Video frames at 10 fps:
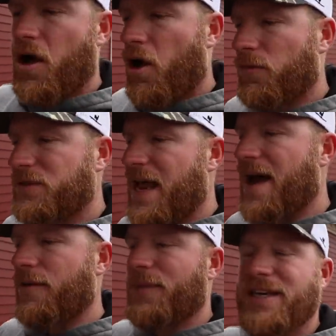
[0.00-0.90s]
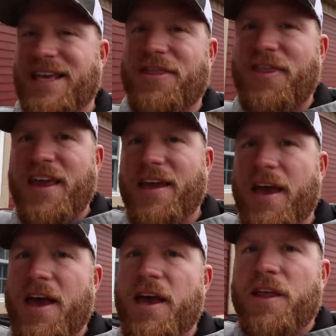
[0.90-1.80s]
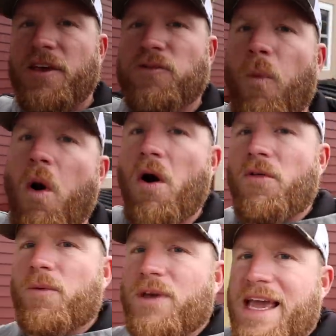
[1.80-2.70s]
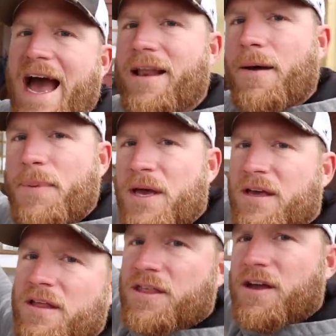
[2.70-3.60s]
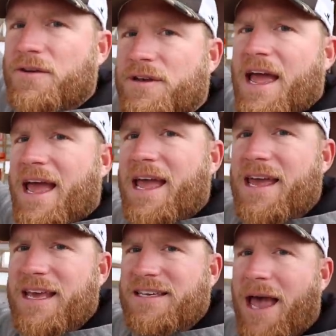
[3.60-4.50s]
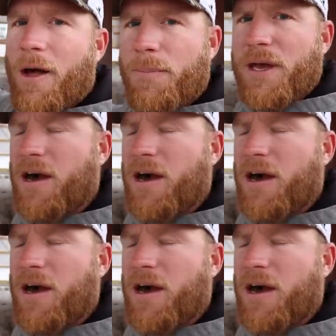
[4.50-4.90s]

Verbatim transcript: calms down, because I think this wall that we got up the other day is helping